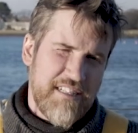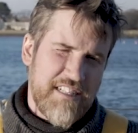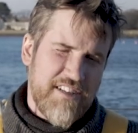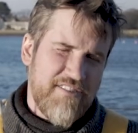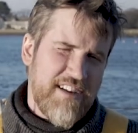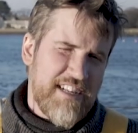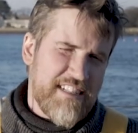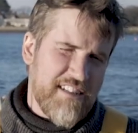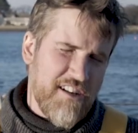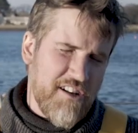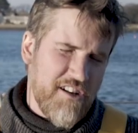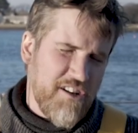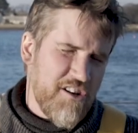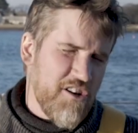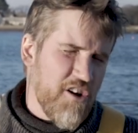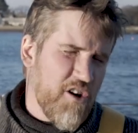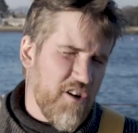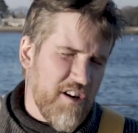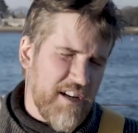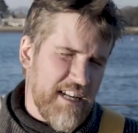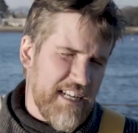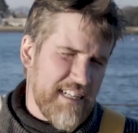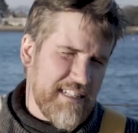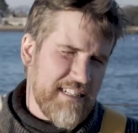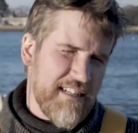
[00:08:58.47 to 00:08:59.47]
so that's a
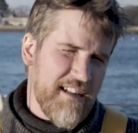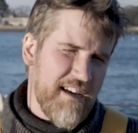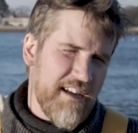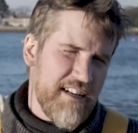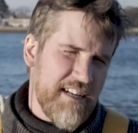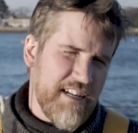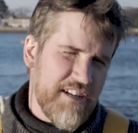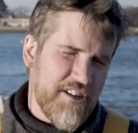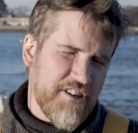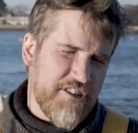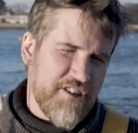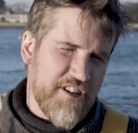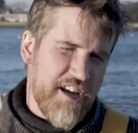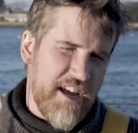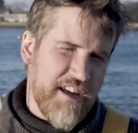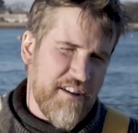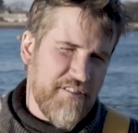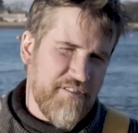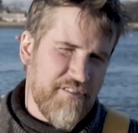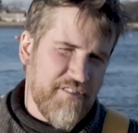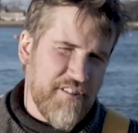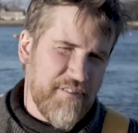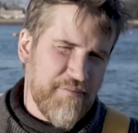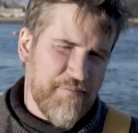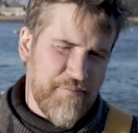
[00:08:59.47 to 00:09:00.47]
lot less likely to
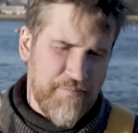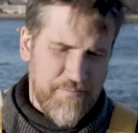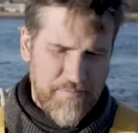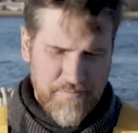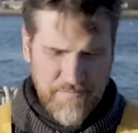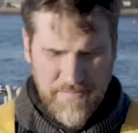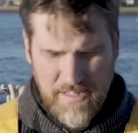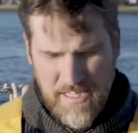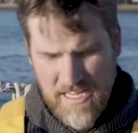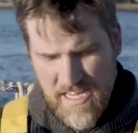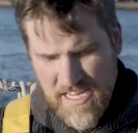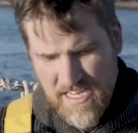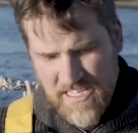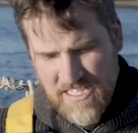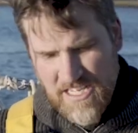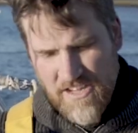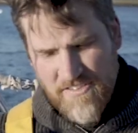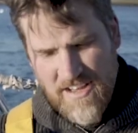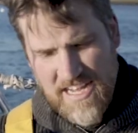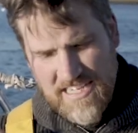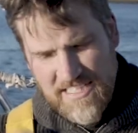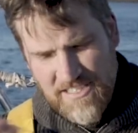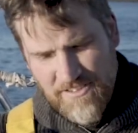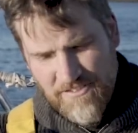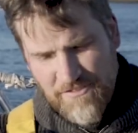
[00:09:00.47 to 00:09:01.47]
chafe. So
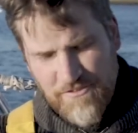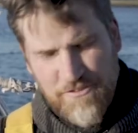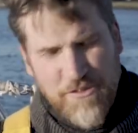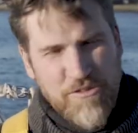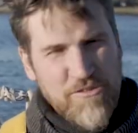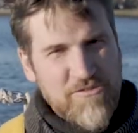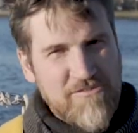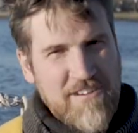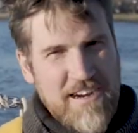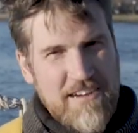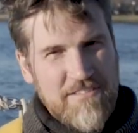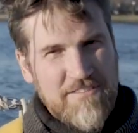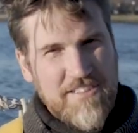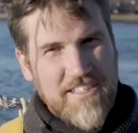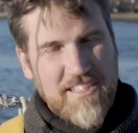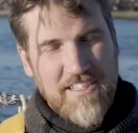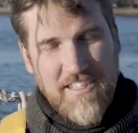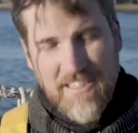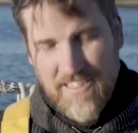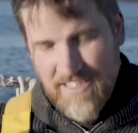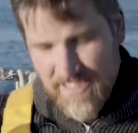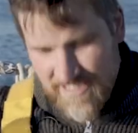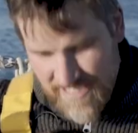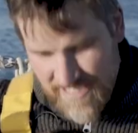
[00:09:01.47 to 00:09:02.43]
that's a full round turn.